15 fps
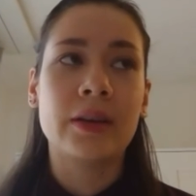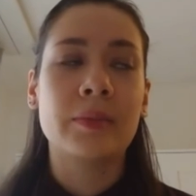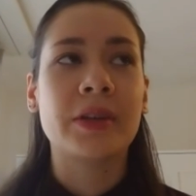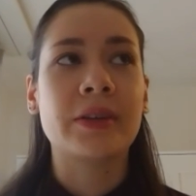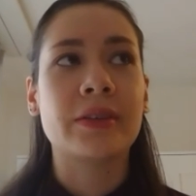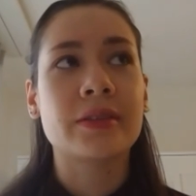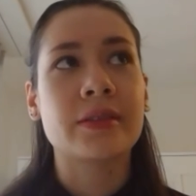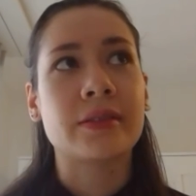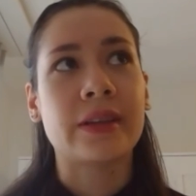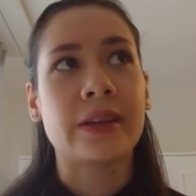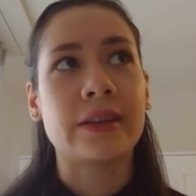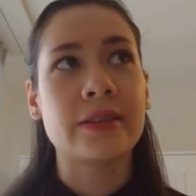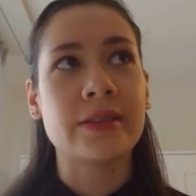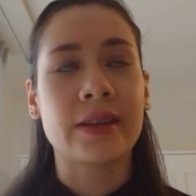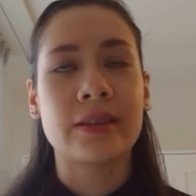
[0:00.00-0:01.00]
because
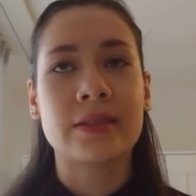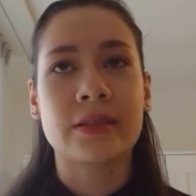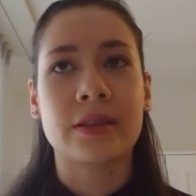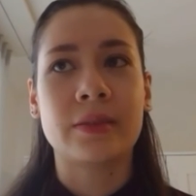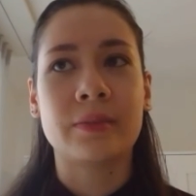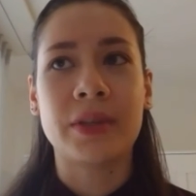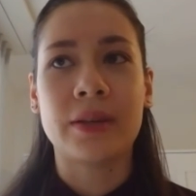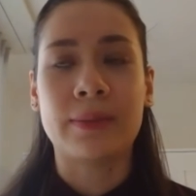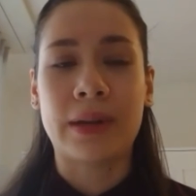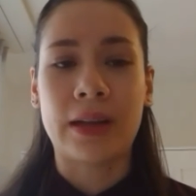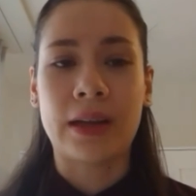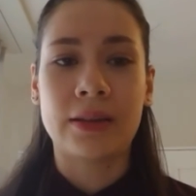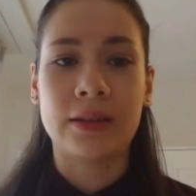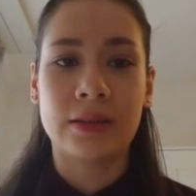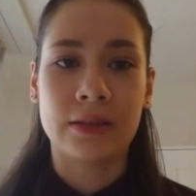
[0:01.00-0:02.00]
data science can be
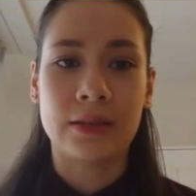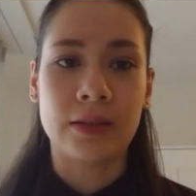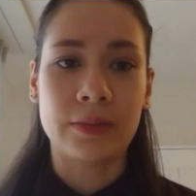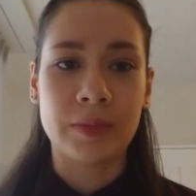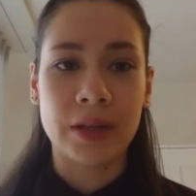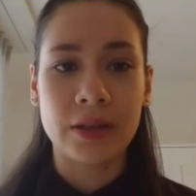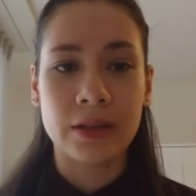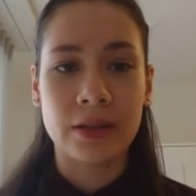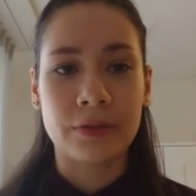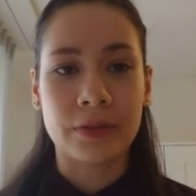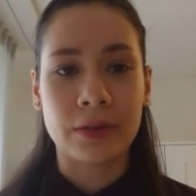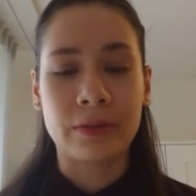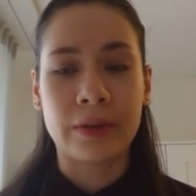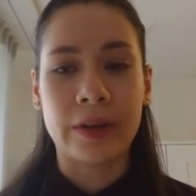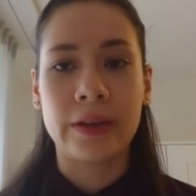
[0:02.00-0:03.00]
applied in many
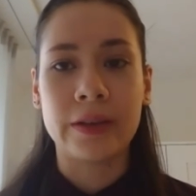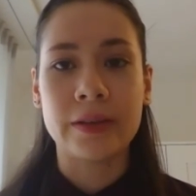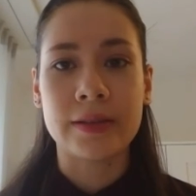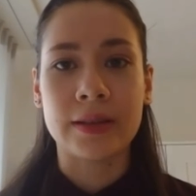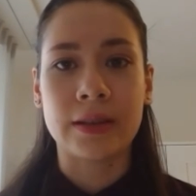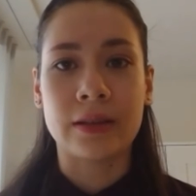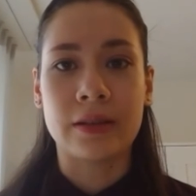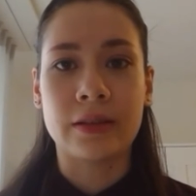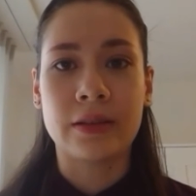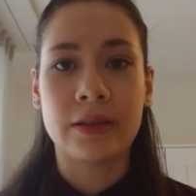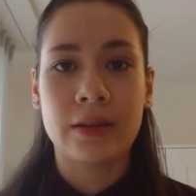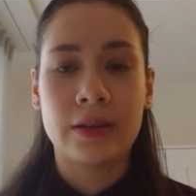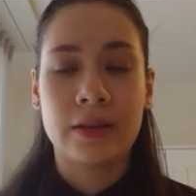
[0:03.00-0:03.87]
different ways, and